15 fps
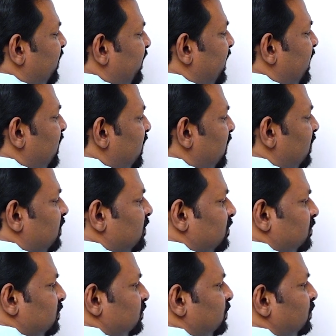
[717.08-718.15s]
3,
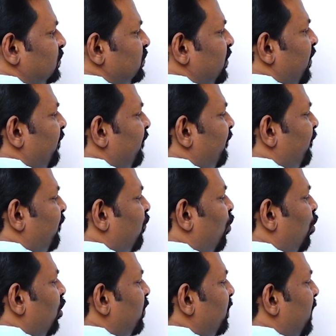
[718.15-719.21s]

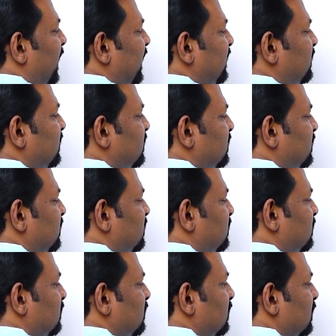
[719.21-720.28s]
4 by,
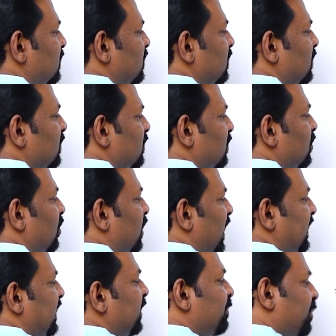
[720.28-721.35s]
no,
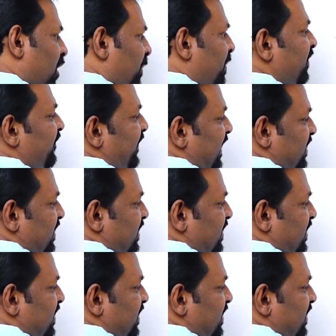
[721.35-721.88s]
I'll take proper